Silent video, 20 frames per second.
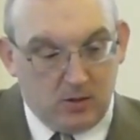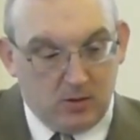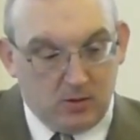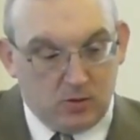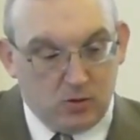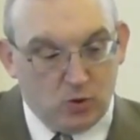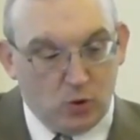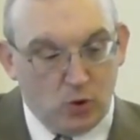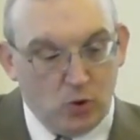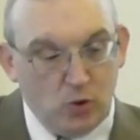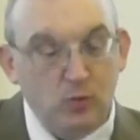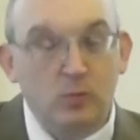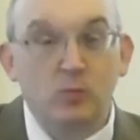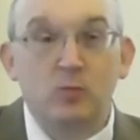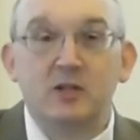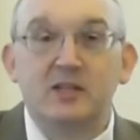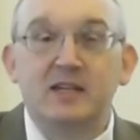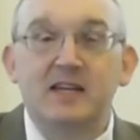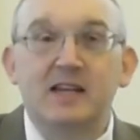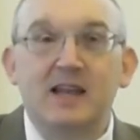To whom
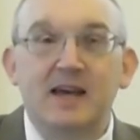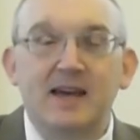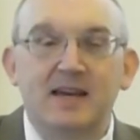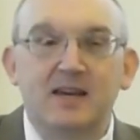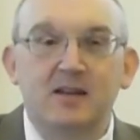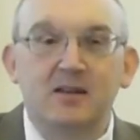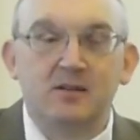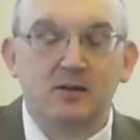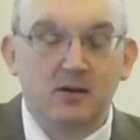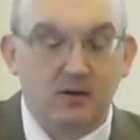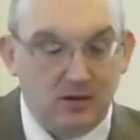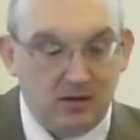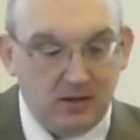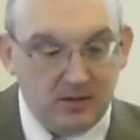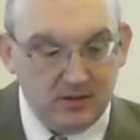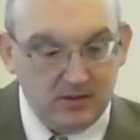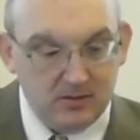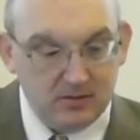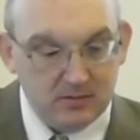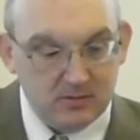will ye liken
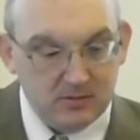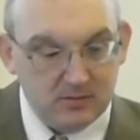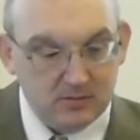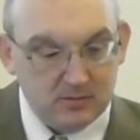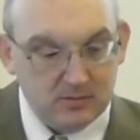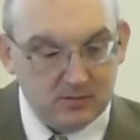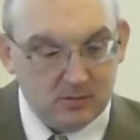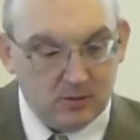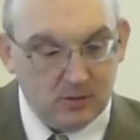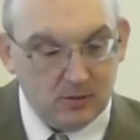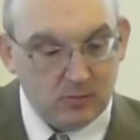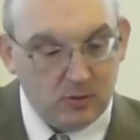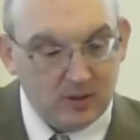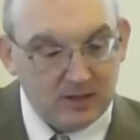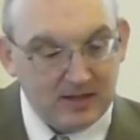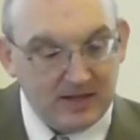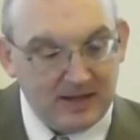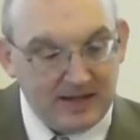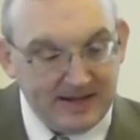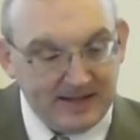God, or
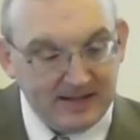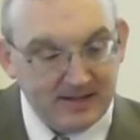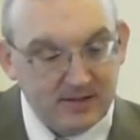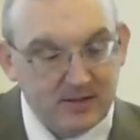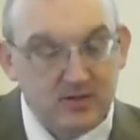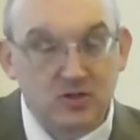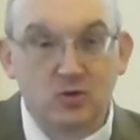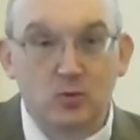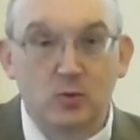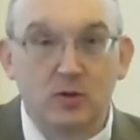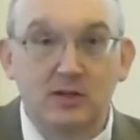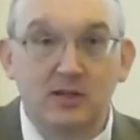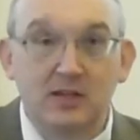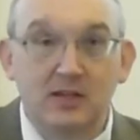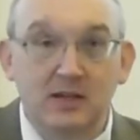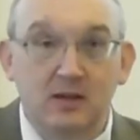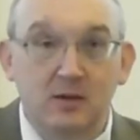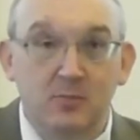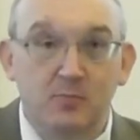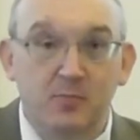what likeness will
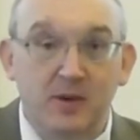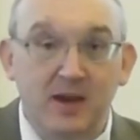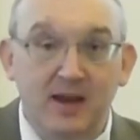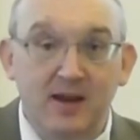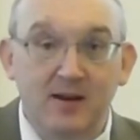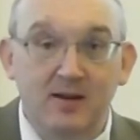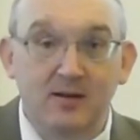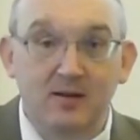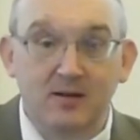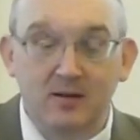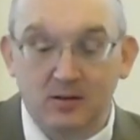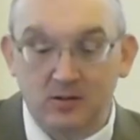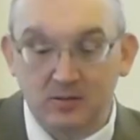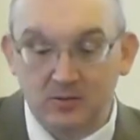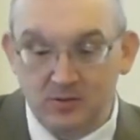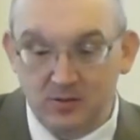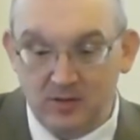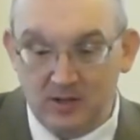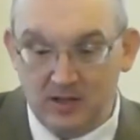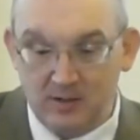ye compare
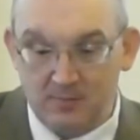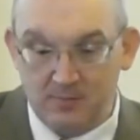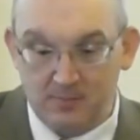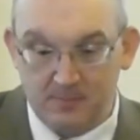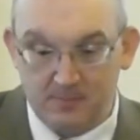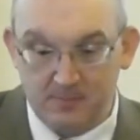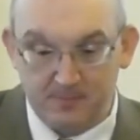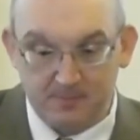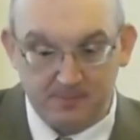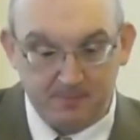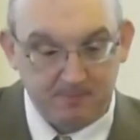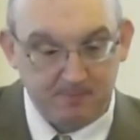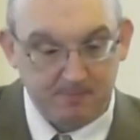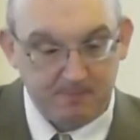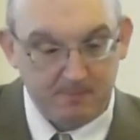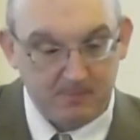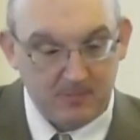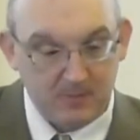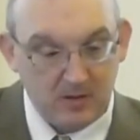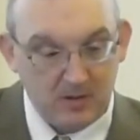unto him?
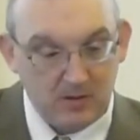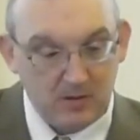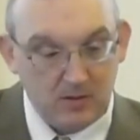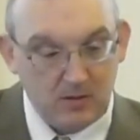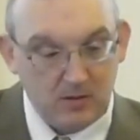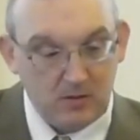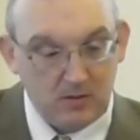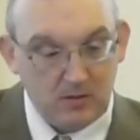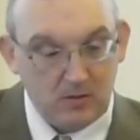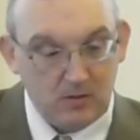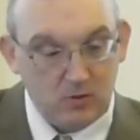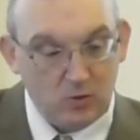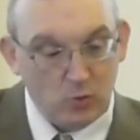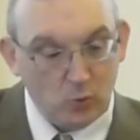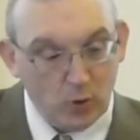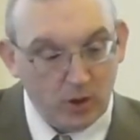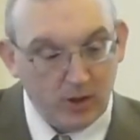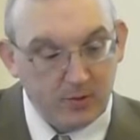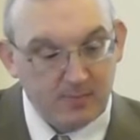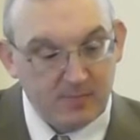The
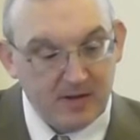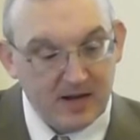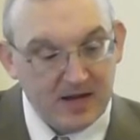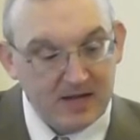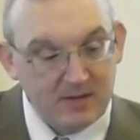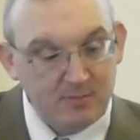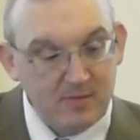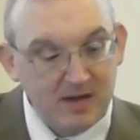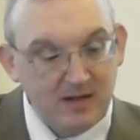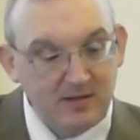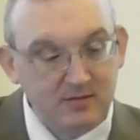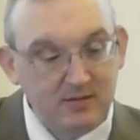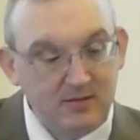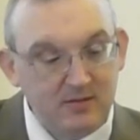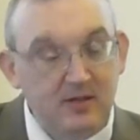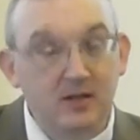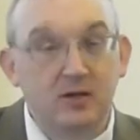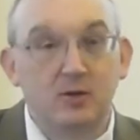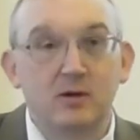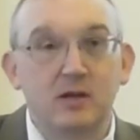workman melteth
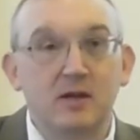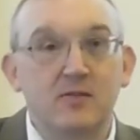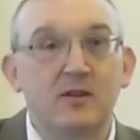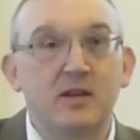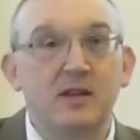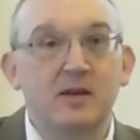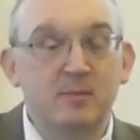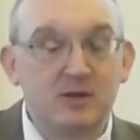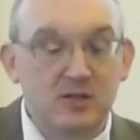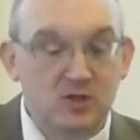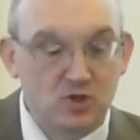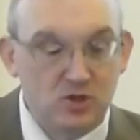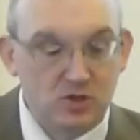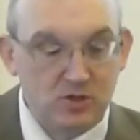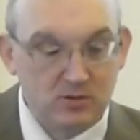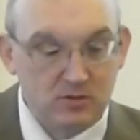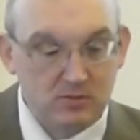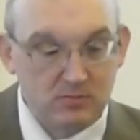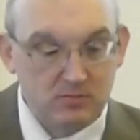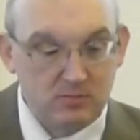a graven image,
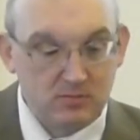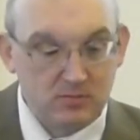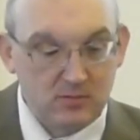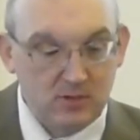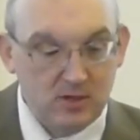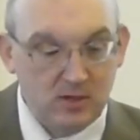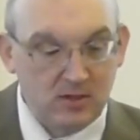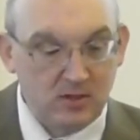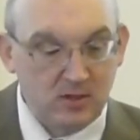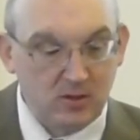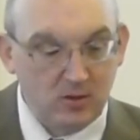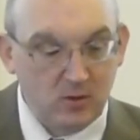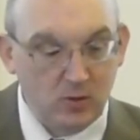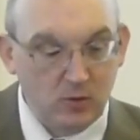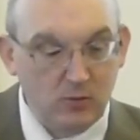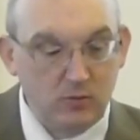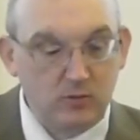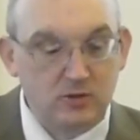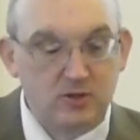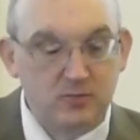and the
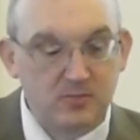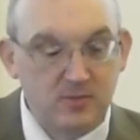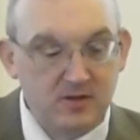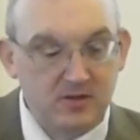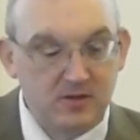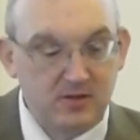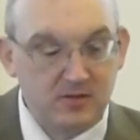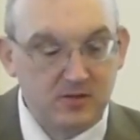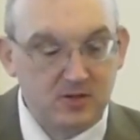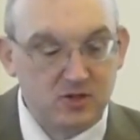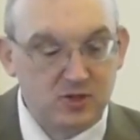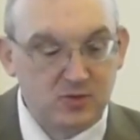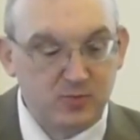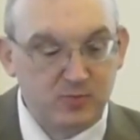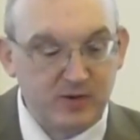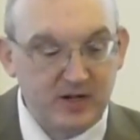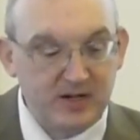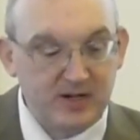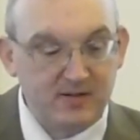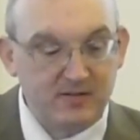goldsmith
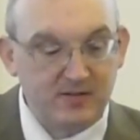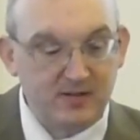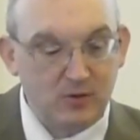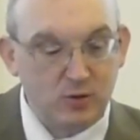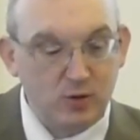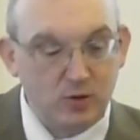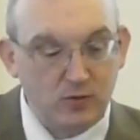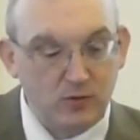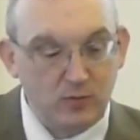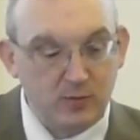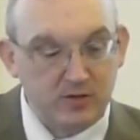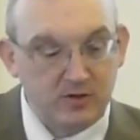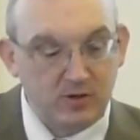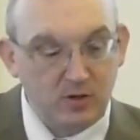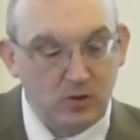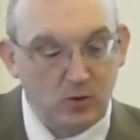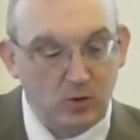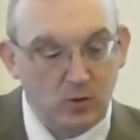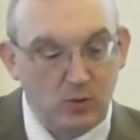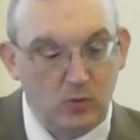spreadeth it over with
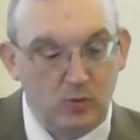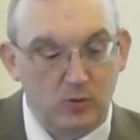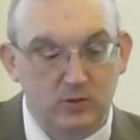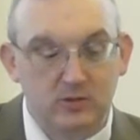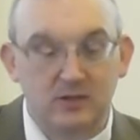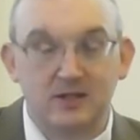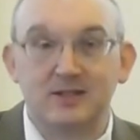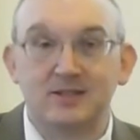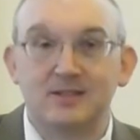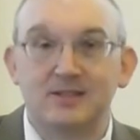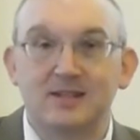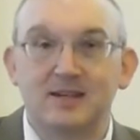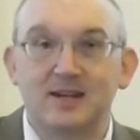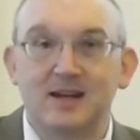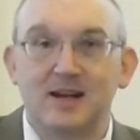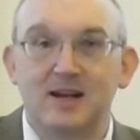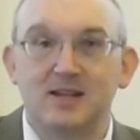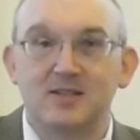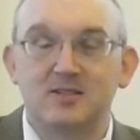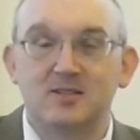gold, and
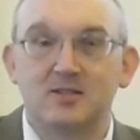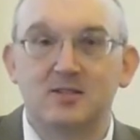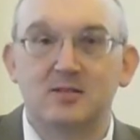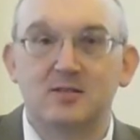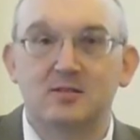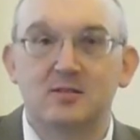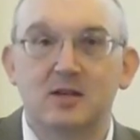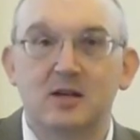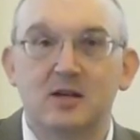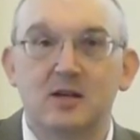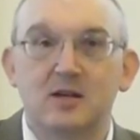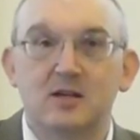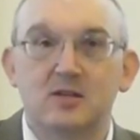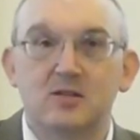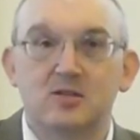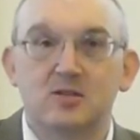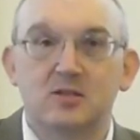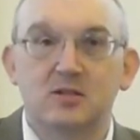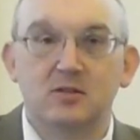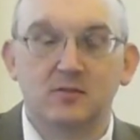casteth
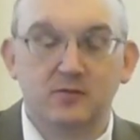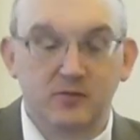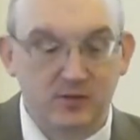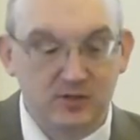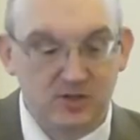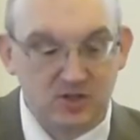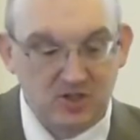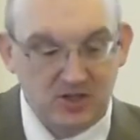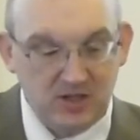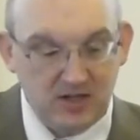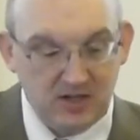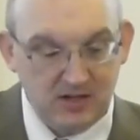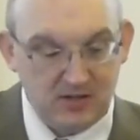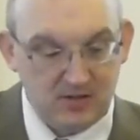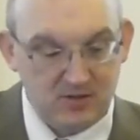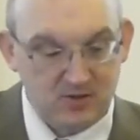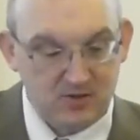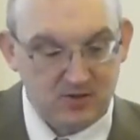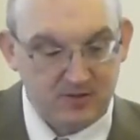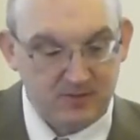silver
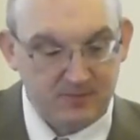chains.